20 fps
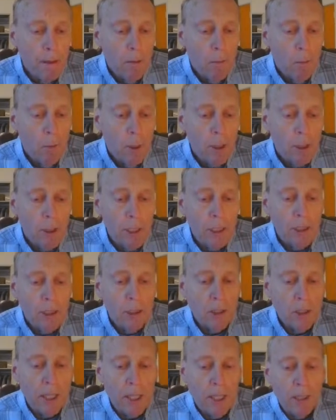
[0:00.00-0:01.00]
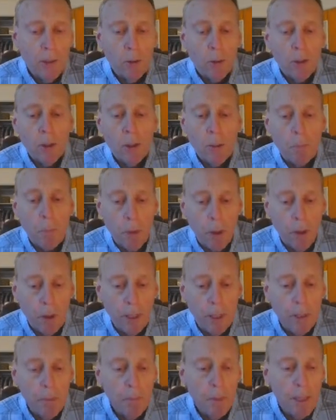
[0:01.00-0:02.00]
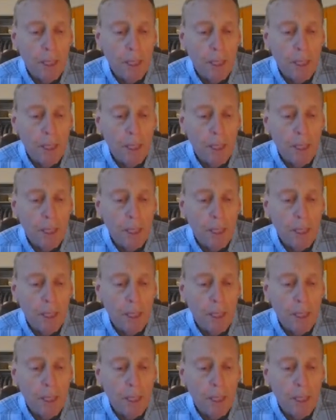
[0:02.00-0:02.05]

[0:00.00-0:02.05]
When Jesus had entered Capernaum,